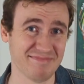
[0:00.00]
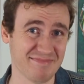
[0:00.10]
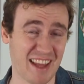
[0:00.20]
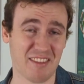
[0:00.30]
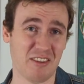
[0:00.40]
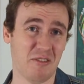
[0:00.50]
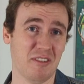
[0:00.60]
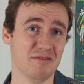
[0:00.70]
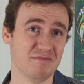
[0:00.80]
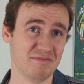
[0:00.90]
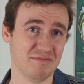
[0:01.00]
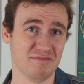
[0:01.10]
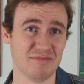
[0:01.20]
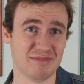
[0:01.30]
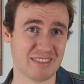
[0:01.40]
that's going
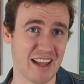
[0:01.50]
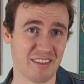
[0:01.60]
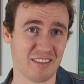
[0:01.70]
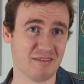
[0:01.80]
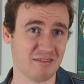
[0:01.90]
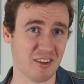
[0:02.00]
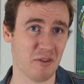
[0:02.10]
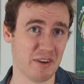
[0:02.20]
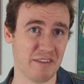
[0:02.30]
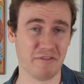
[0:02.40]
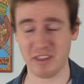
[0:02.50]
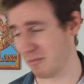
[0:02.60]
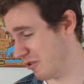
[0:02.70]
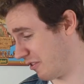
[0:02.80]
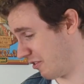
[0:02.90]
in for the
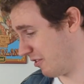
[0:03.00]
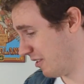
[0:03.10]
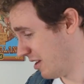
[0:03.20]
books.